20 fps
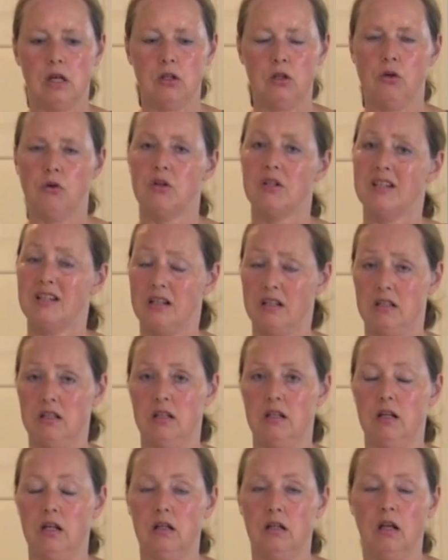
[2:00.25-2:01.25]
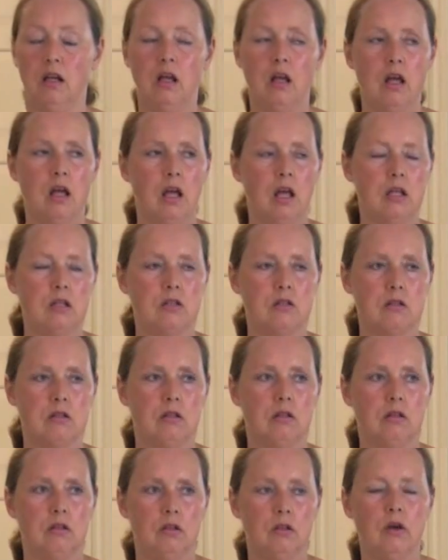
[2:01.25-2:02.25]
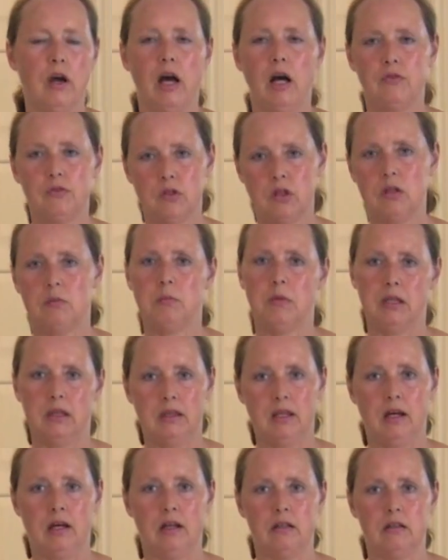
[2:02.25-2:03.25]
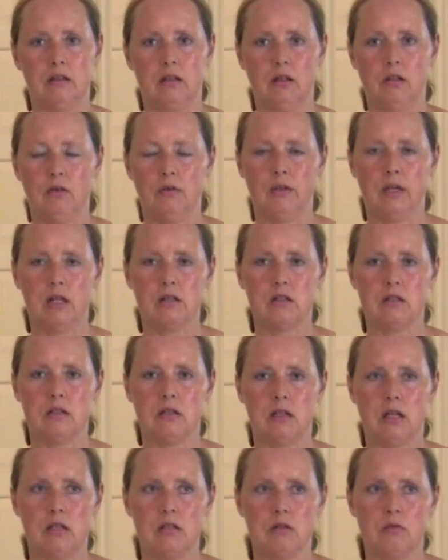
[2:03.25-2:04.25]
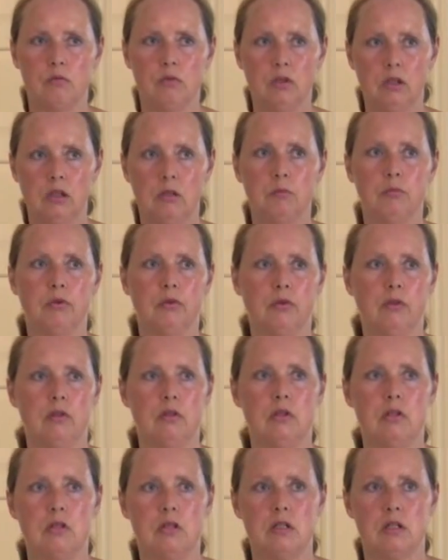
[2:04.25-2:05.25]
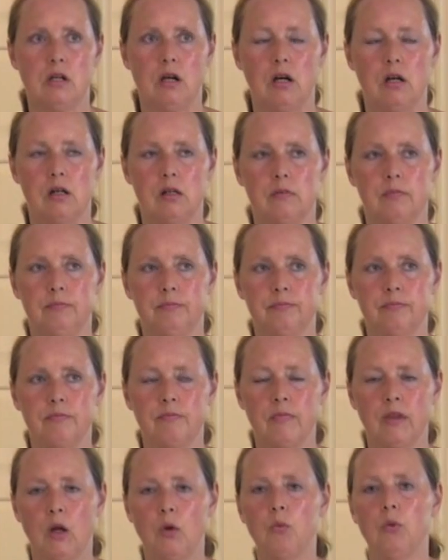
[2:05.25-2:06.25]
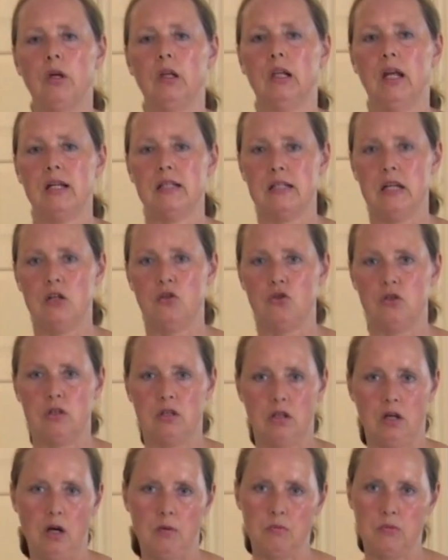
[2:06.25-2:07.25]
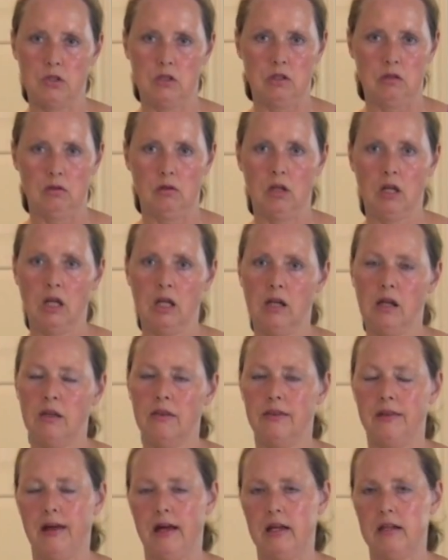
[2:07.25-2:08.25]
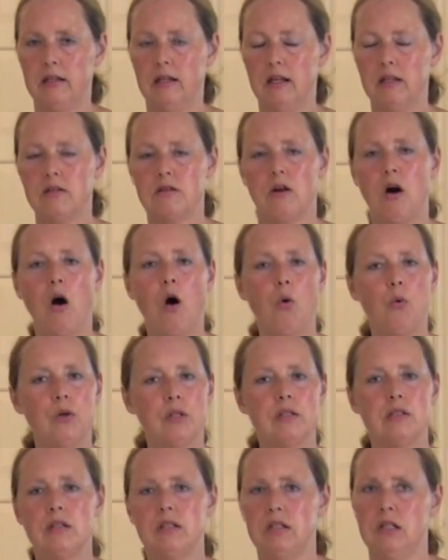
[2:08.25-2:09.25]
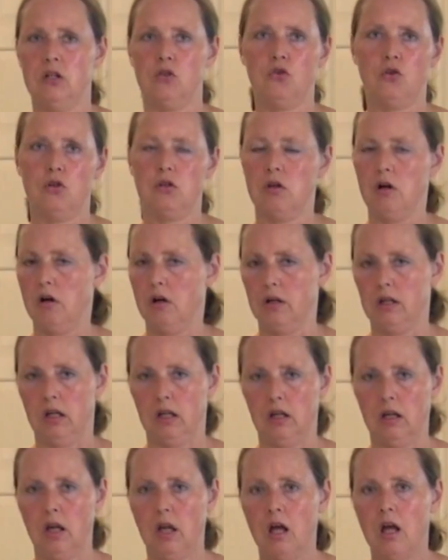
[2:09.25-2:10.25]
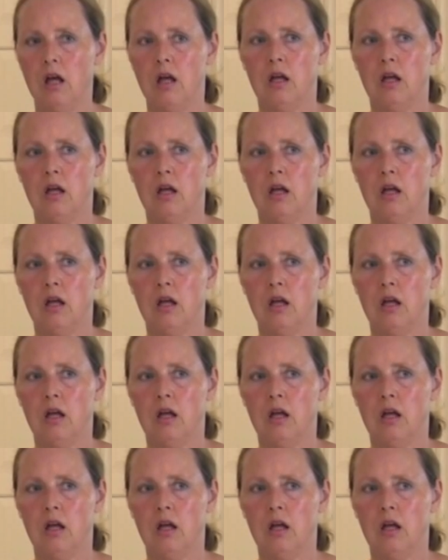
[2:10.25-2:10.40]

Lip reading: that you're addicted, and you have to admit that. That's a really important realization to come to, that it's always the addiction talking.